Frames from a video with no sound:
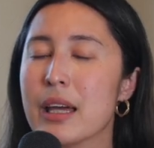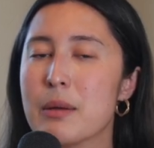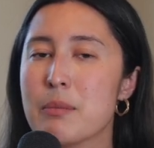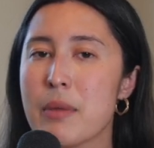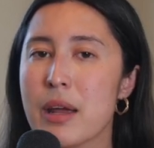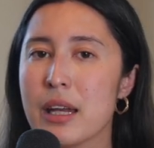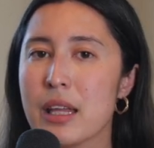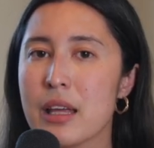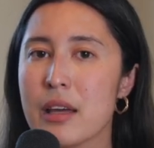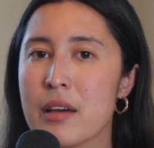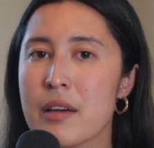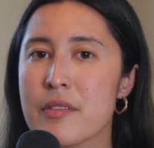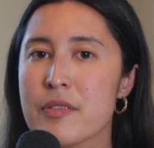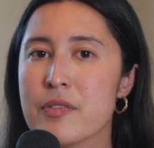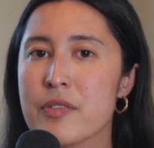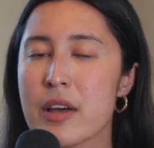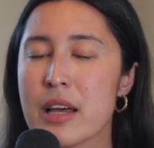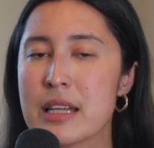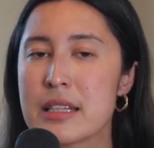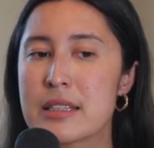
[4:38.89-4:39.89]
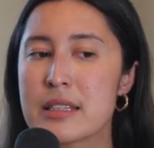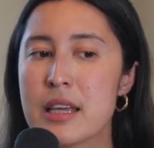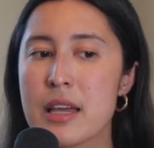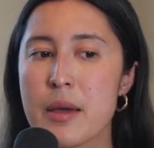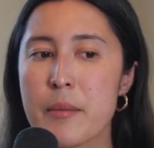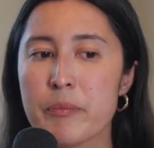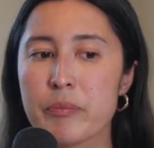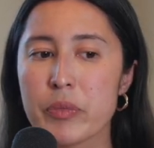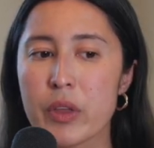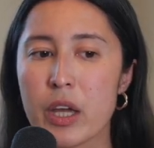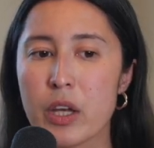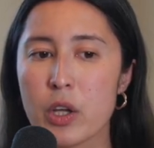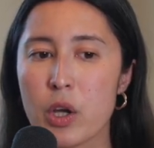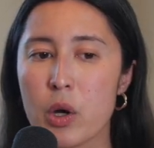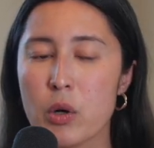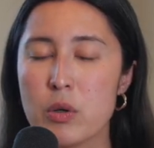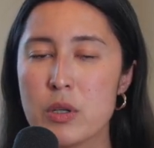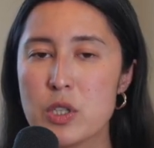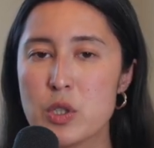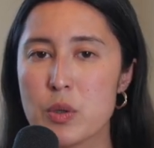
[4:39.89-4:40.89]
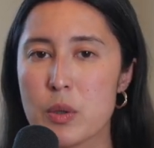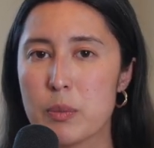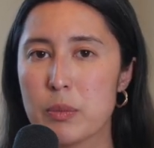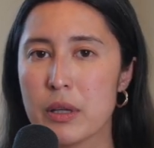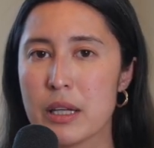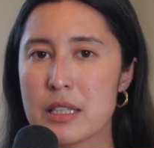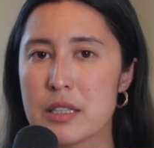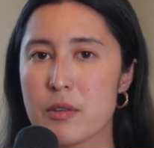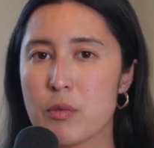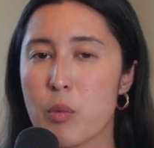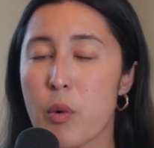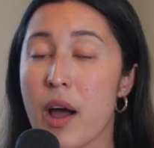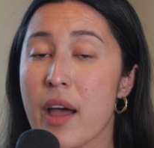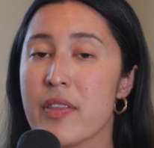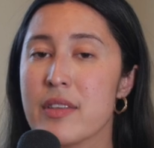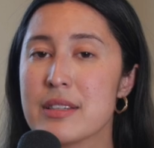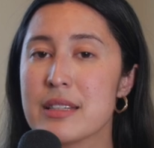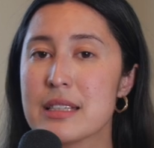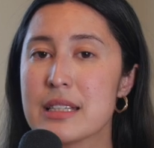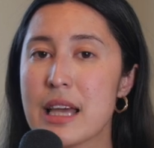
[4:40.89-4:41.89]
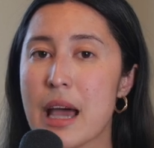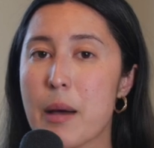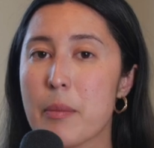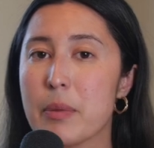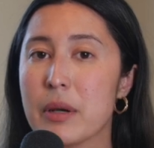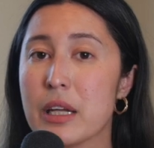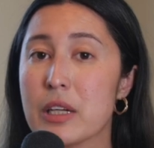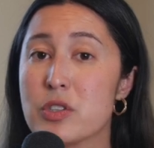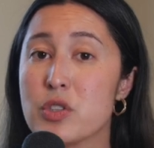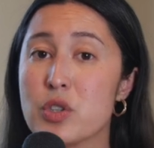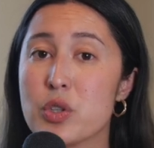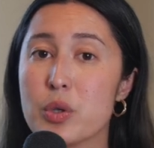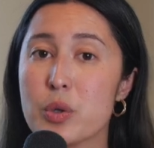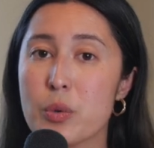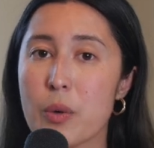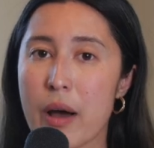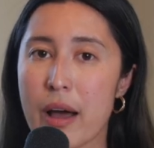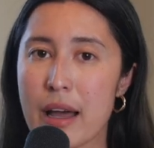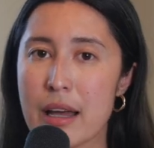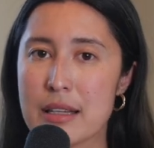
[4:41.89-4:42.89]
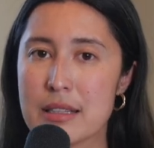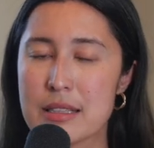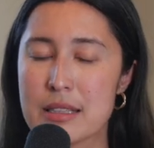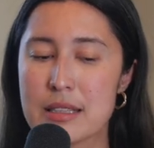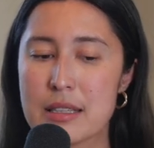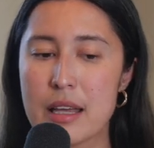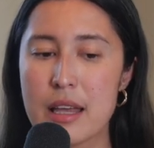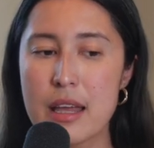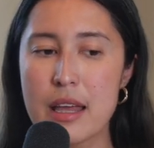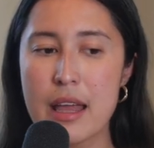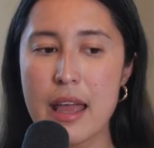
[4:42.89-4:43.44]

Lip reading: And many of us can go into a place of why this is happening to us.